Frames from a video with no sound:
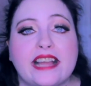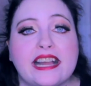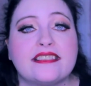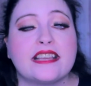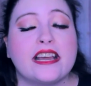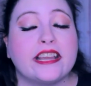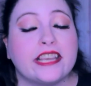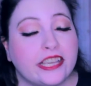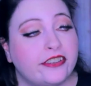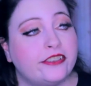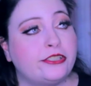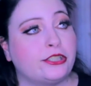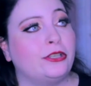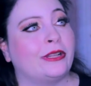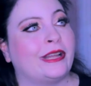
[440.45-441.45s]
That's a
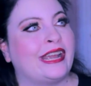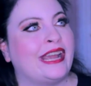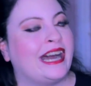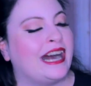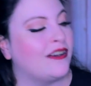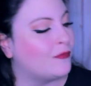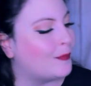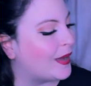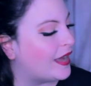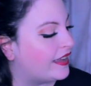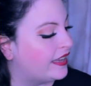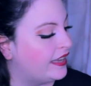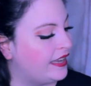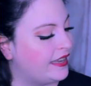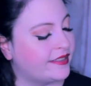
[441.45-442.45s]
huge goal I have,
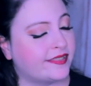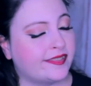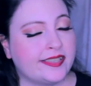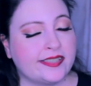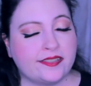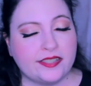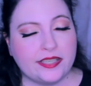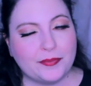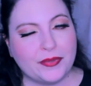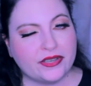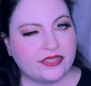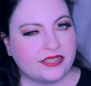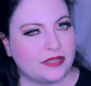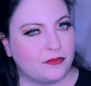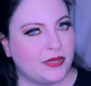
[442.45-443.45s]
but 60
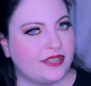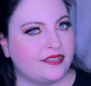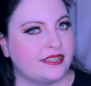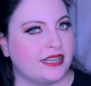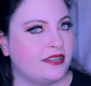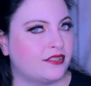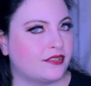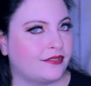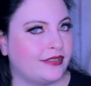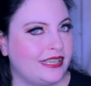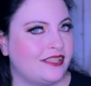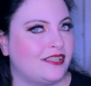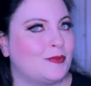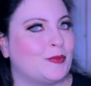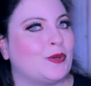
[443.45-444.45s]
books to me sounds
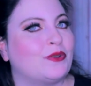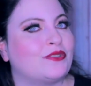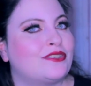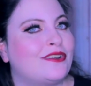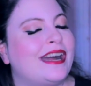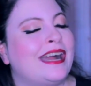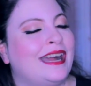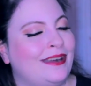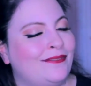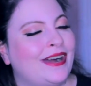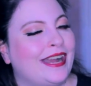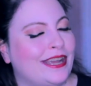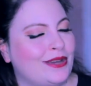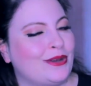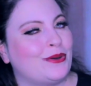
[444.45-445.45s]
reasonable, so I have
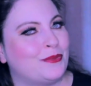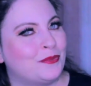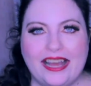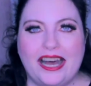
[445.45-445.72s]
high hope.